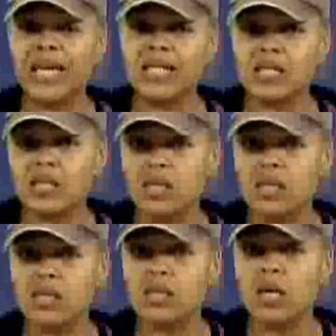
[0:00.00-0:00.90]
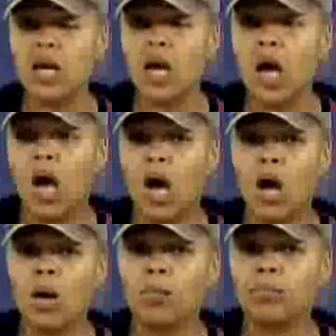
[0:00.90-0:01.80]
entities.
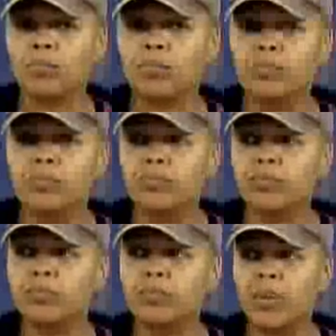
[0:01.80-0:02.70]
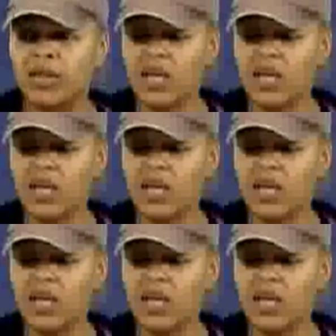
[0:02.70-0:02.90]
I